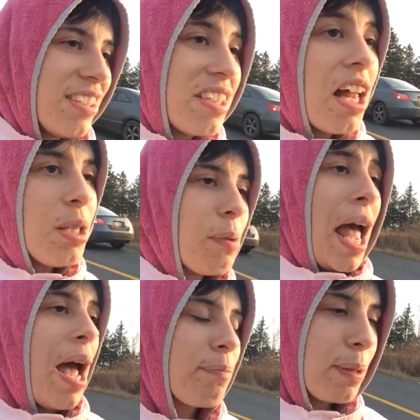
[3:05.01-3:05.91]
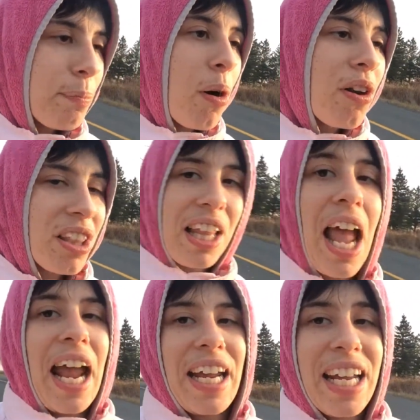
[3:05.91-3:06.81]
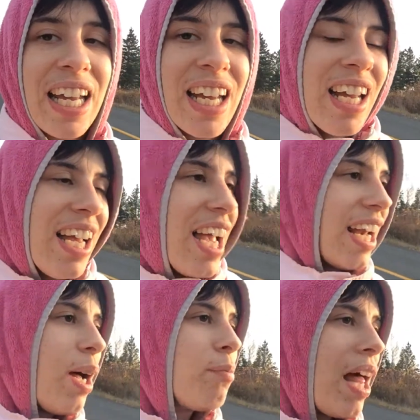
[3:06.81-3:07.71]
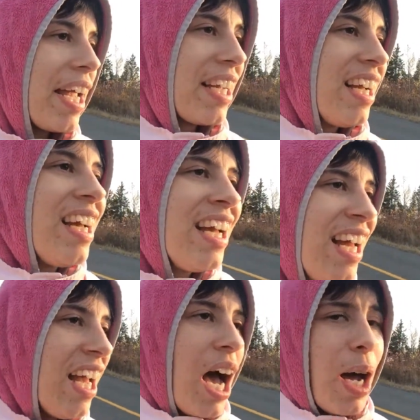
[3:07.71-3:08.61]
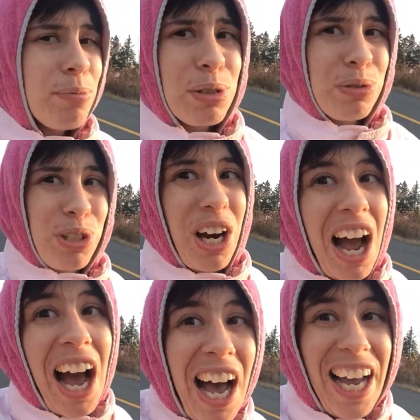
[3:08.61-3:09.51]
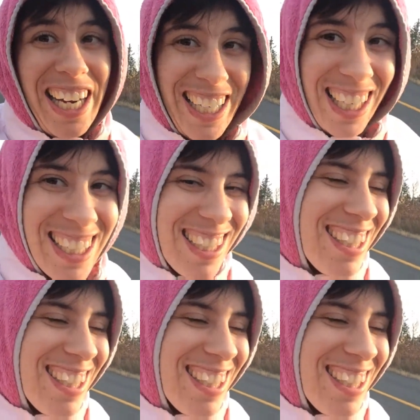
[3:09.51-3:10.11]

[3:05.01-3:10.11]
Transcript: Tell him a happy birthday. And I'm like, I'm too shy.